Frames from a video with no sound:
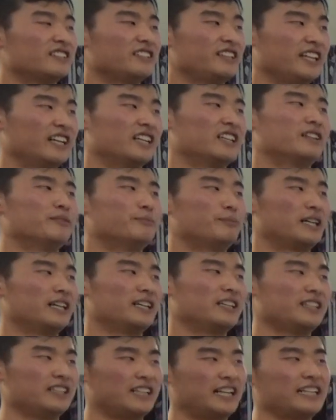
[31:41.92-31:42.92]

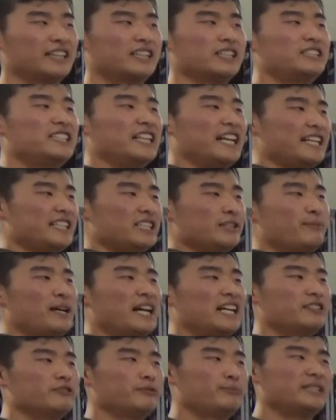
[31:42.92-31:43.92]
but like the change in
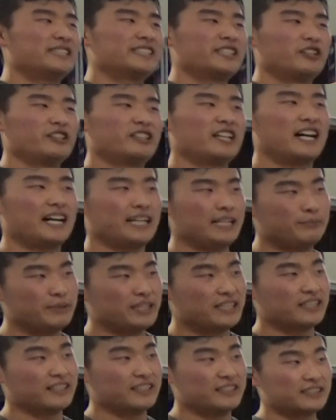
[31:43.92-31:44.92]
mass would be so tiny
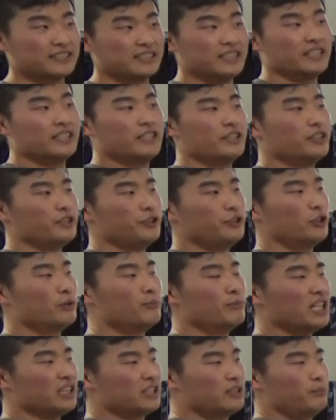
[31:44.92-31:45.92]
because
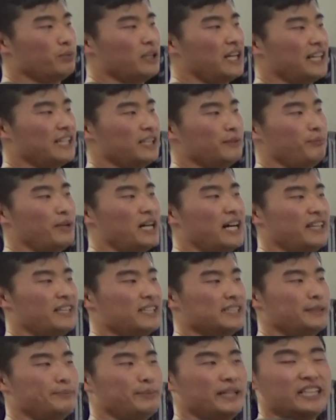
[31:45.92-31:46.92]
you're multiplying it by
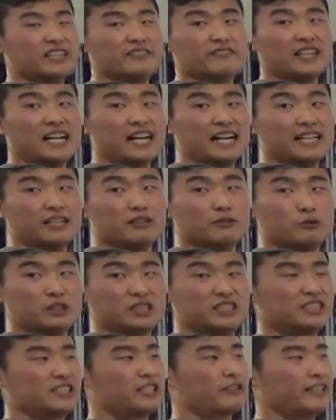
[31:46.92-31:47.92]
the speed of light,
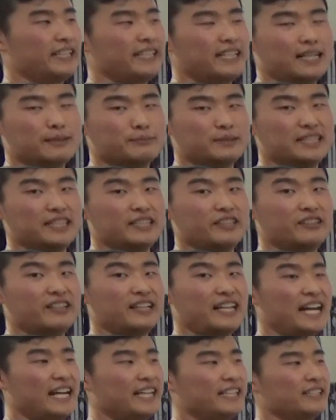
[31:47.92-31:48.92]
which is 3 times 10 to
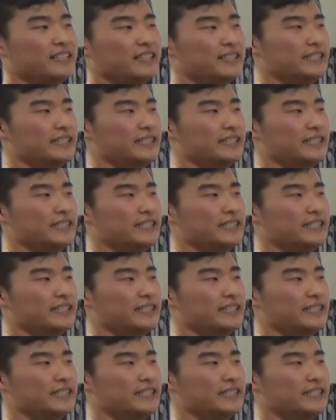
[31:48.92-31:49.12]
the 8